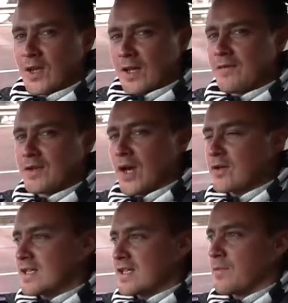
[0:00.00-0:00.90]
You'll even
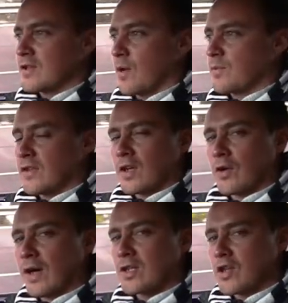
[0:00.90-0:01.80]
notice I'm adopting the
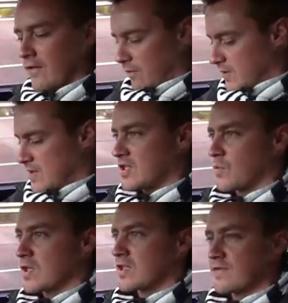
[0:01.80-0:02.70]
correct driving
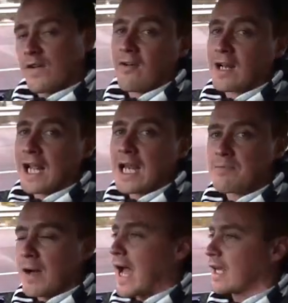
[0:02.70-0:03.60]
position which is very laid
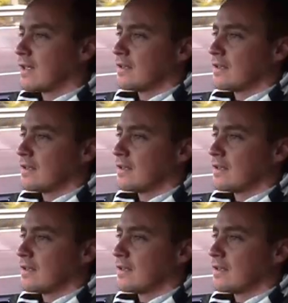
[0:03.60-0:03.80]
back.